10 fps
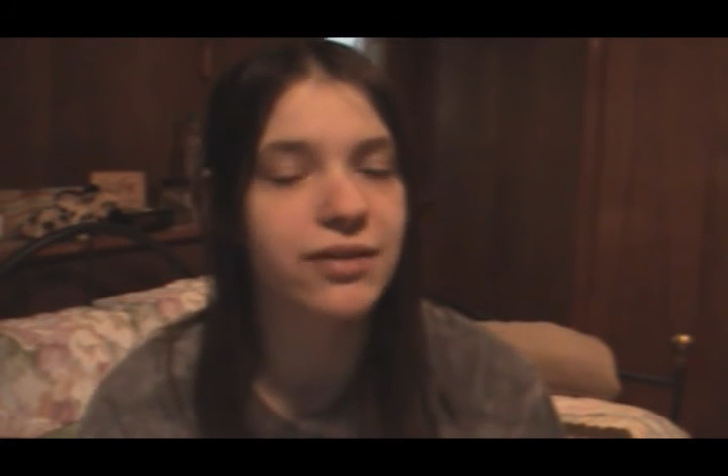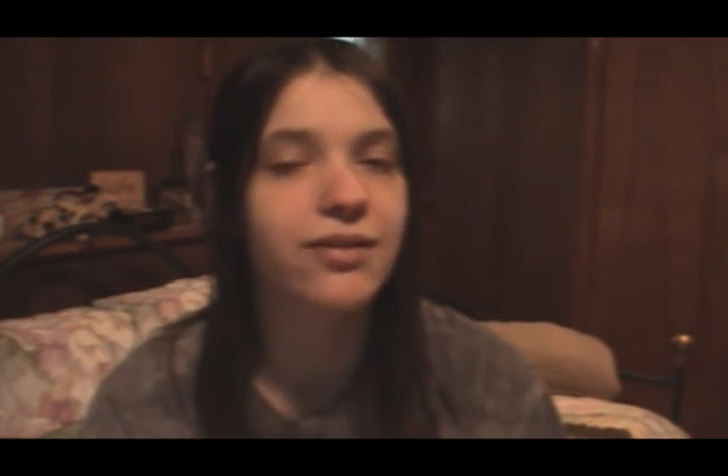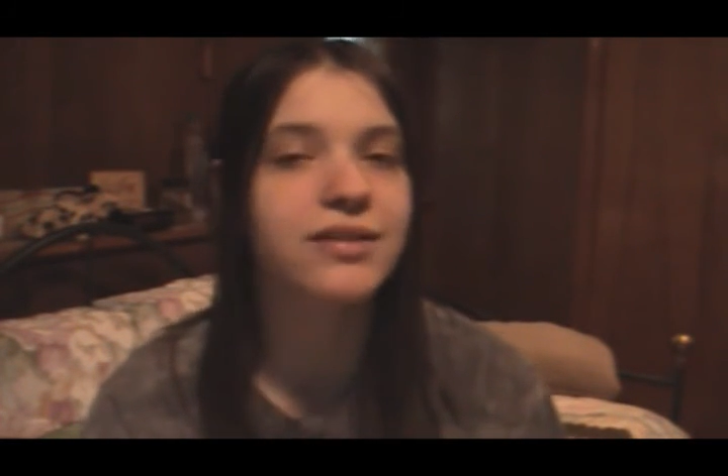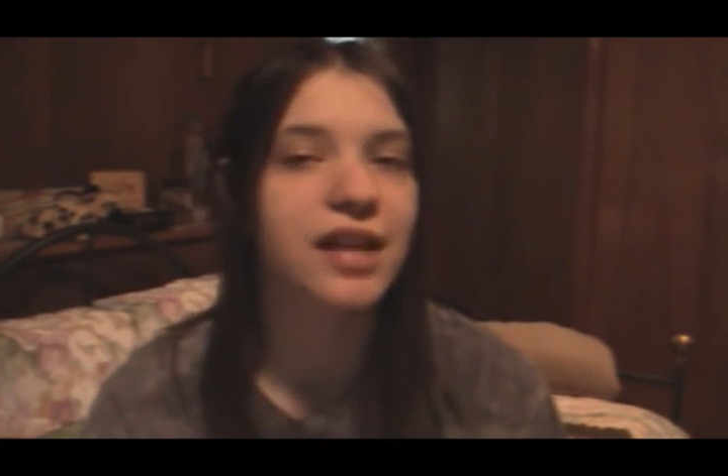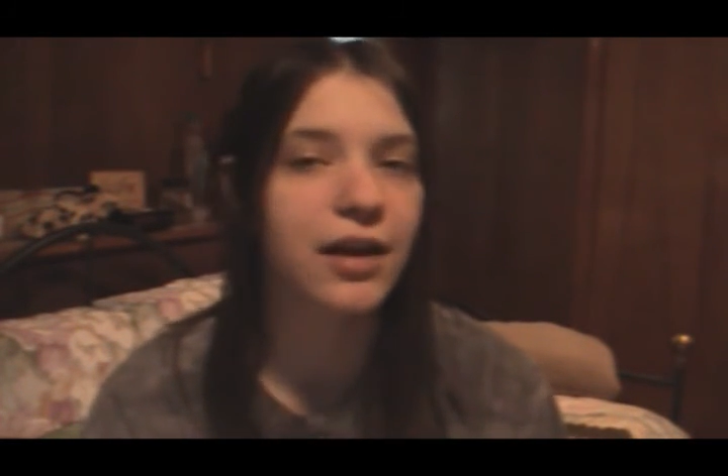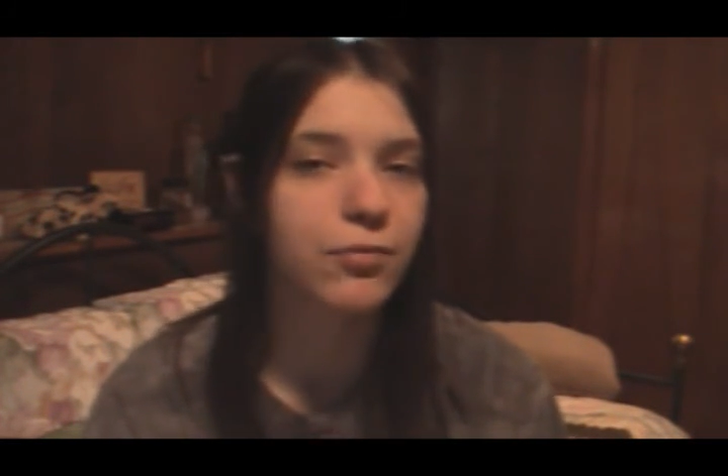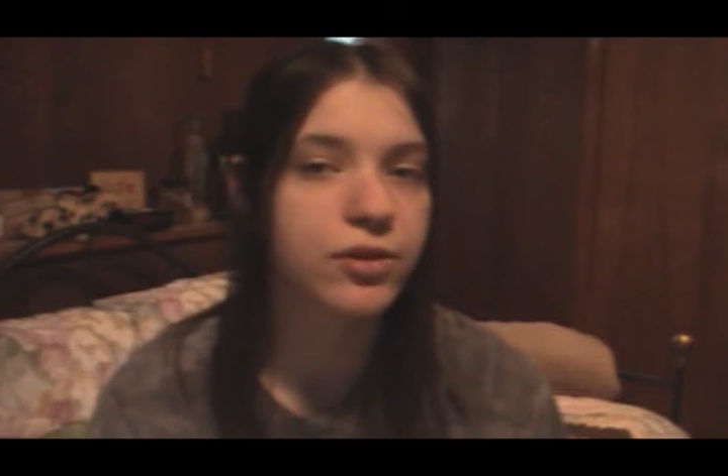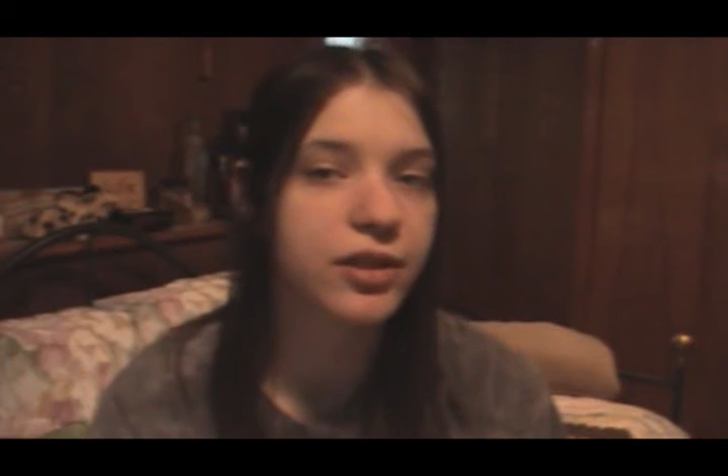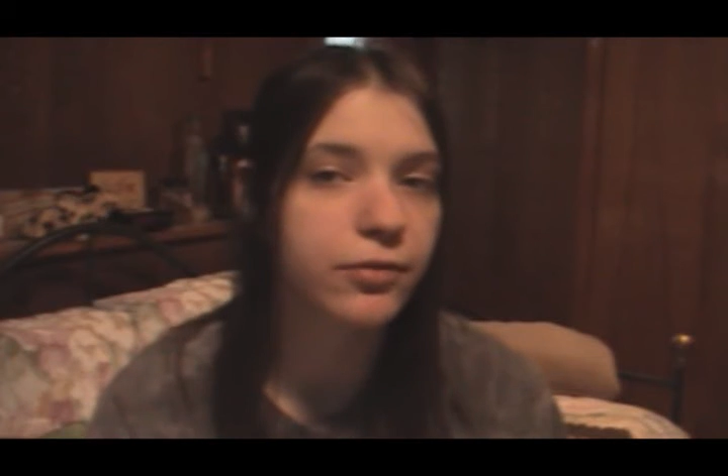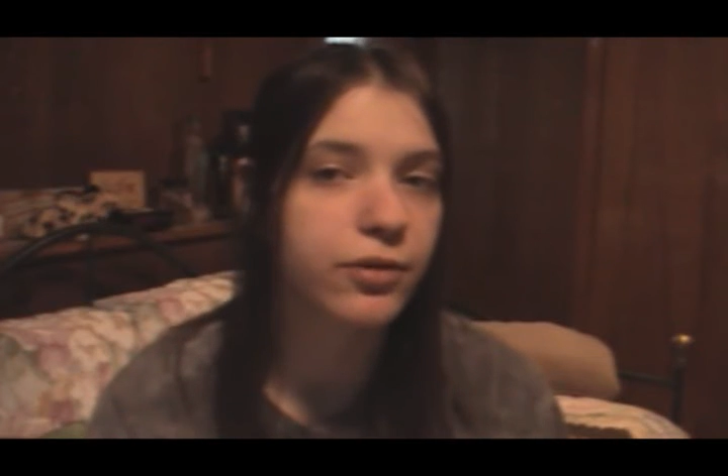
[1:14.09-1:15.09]
series that I
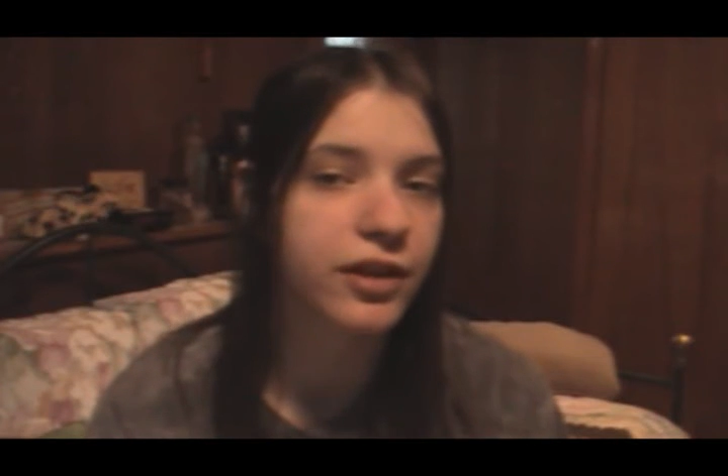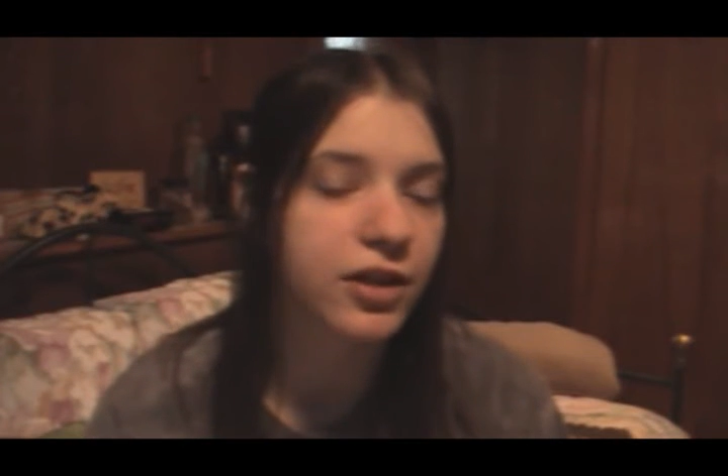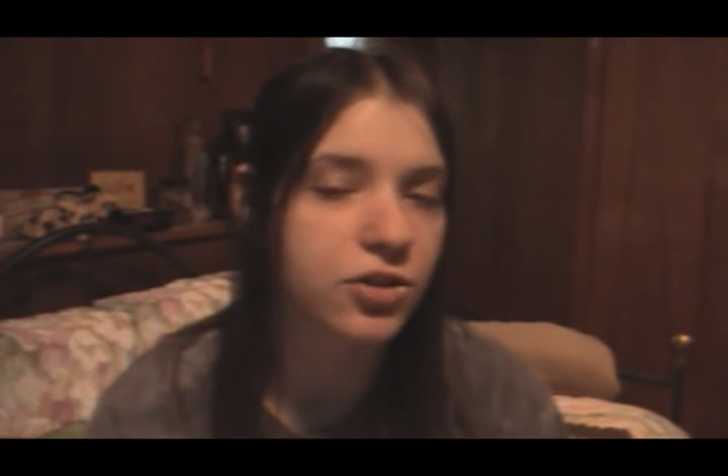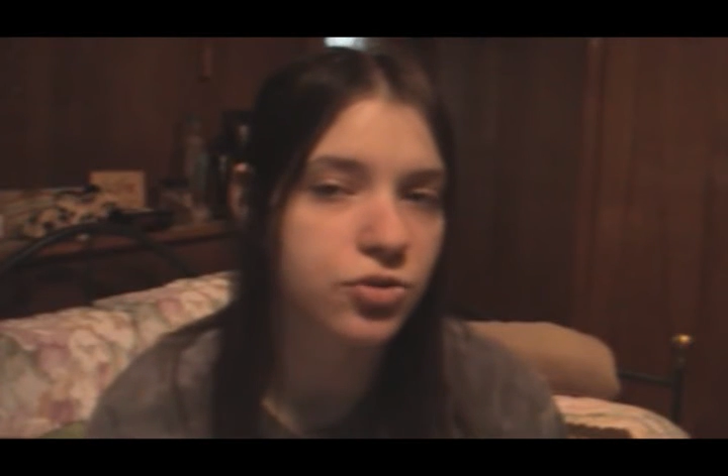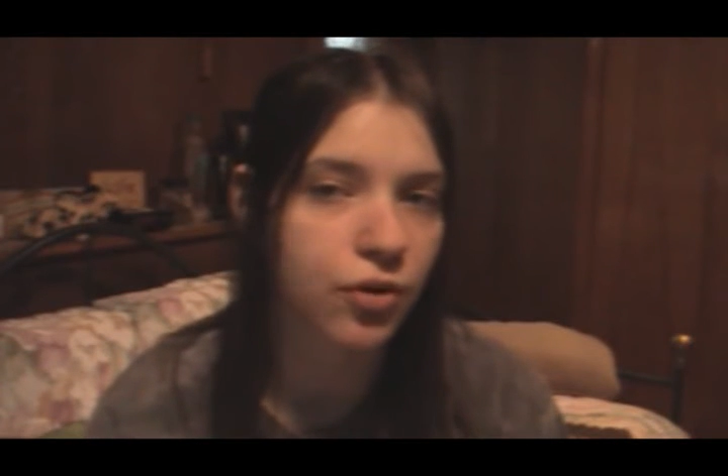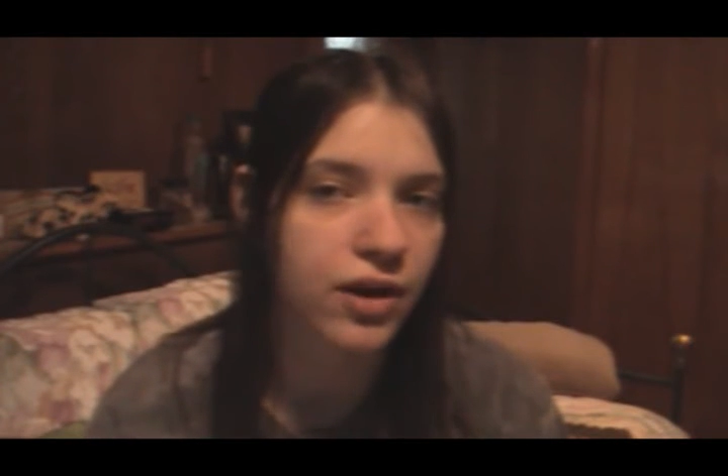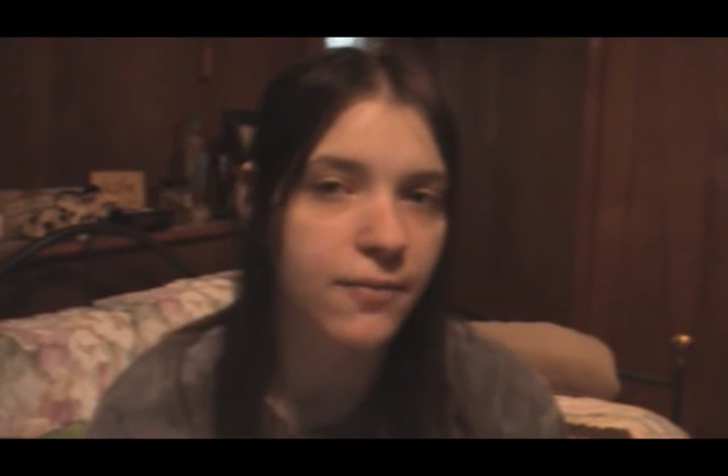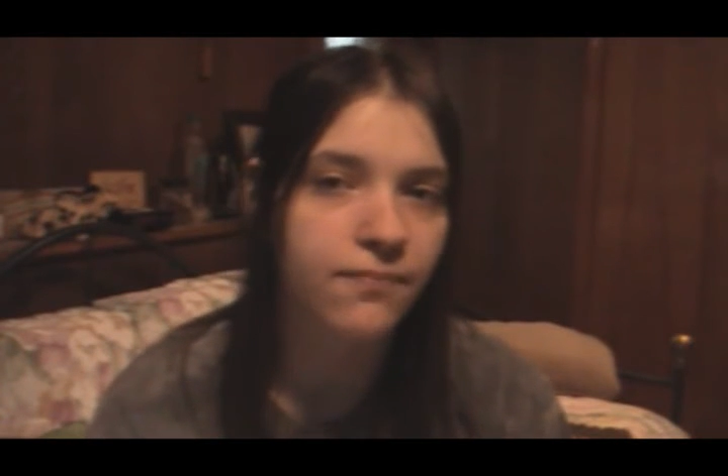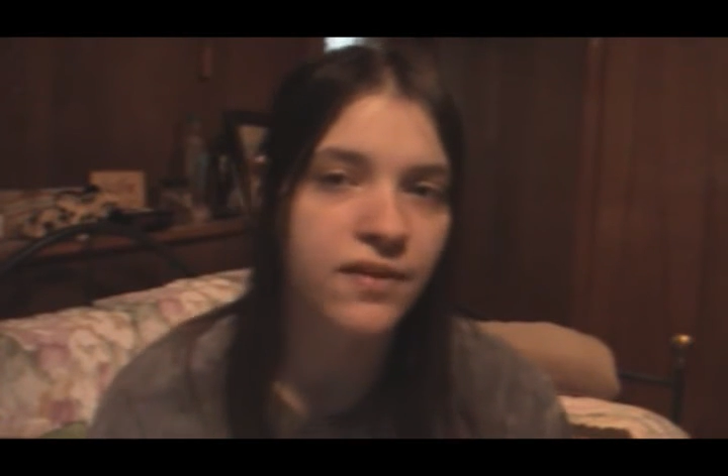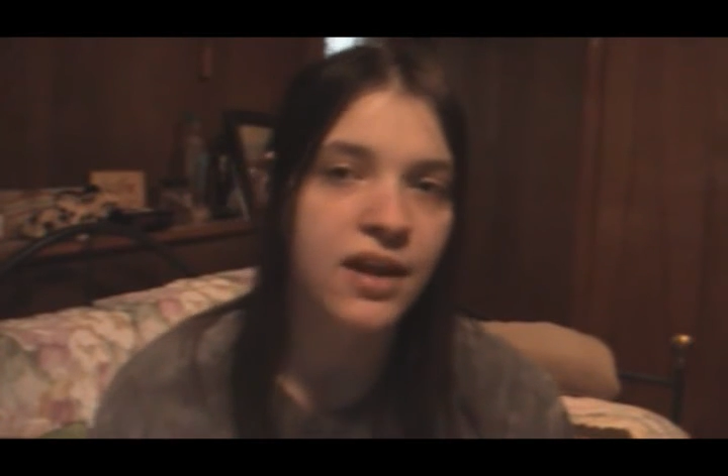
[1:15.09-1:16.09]
really enjoyed.